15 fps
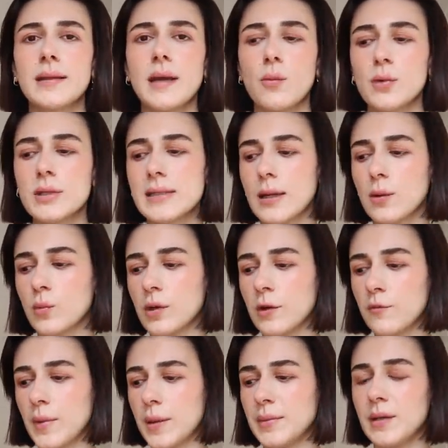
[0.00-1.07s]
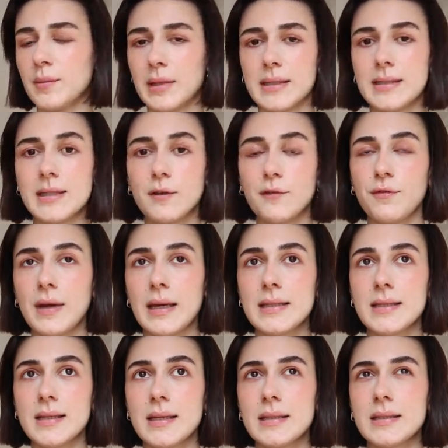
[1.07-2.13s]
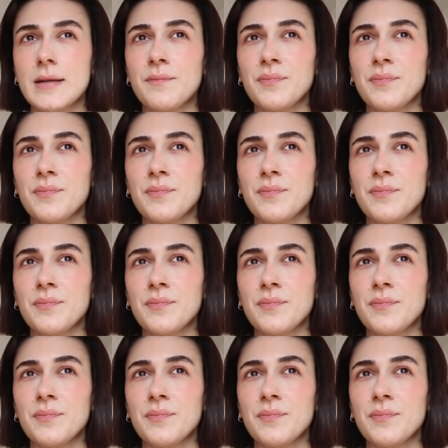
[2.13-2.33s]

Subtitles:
That was like one of my minimalistic phases.